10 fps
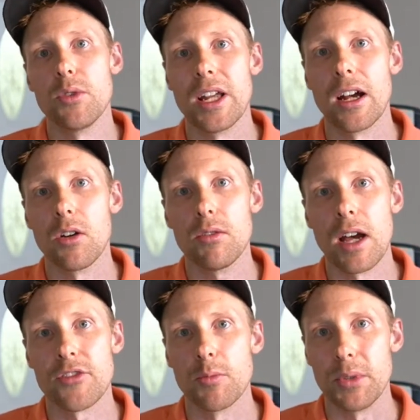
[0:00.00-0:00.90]
now
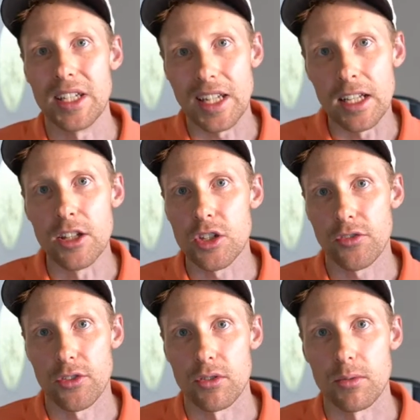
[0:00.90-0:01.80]
after being in this
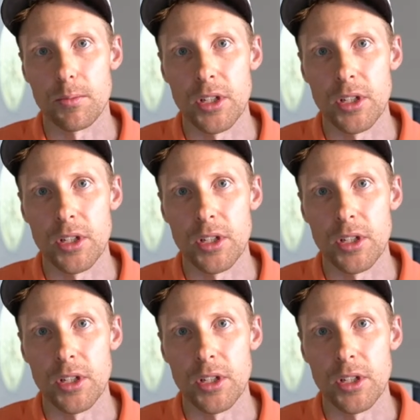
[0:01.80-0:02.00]
for,